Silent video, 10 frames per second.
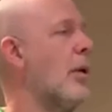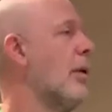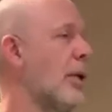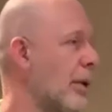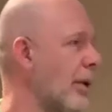
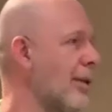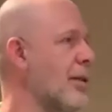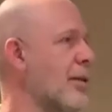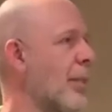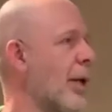It really
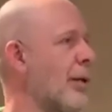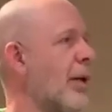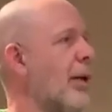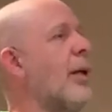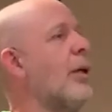doesn't matter.
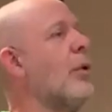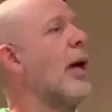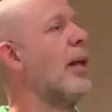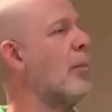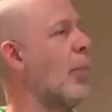You
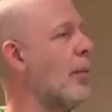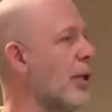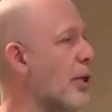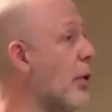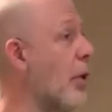had a
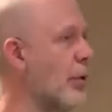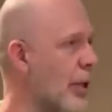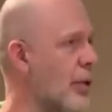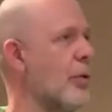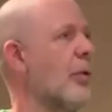public show,
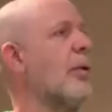did you?